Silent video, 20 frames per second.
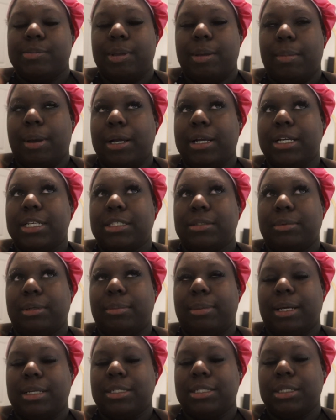me and my cousin we're
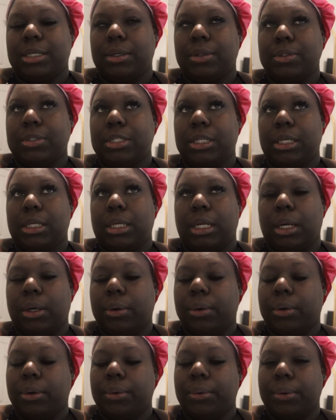about to go to
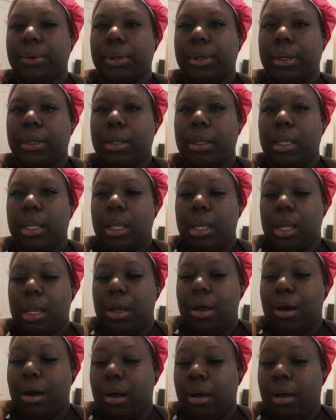Longhorn,